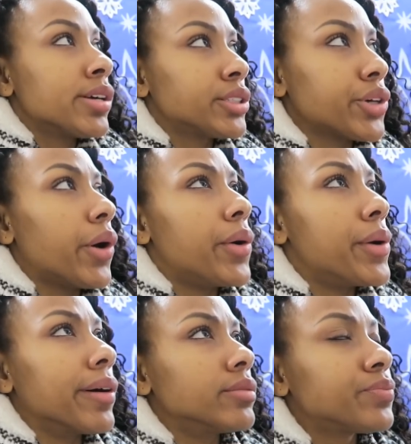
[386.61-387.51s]

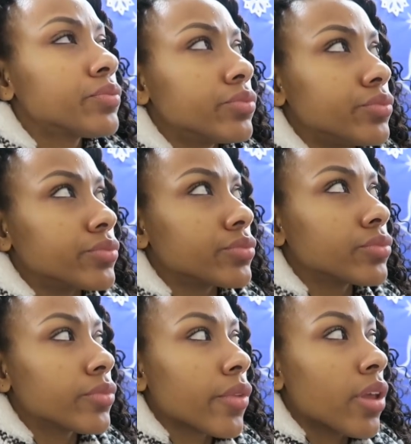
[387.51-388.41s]
So,
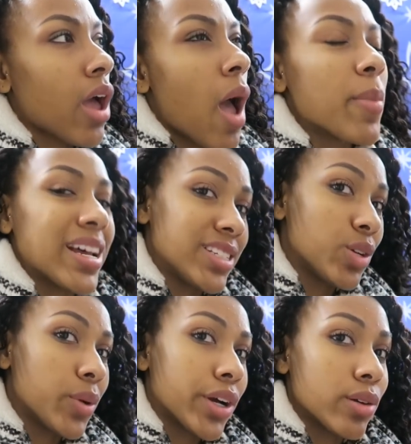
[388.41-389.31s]
But I
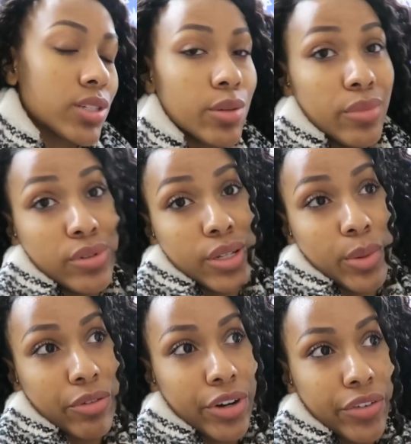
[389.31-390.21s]
still want to go to the museum
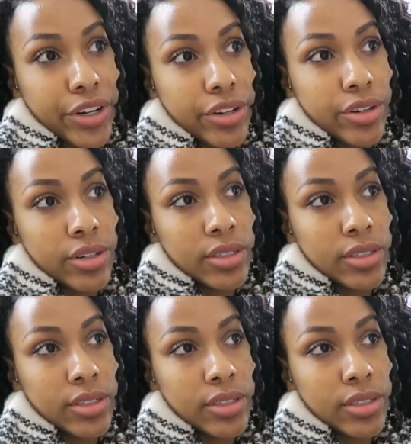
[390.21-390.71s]
with River.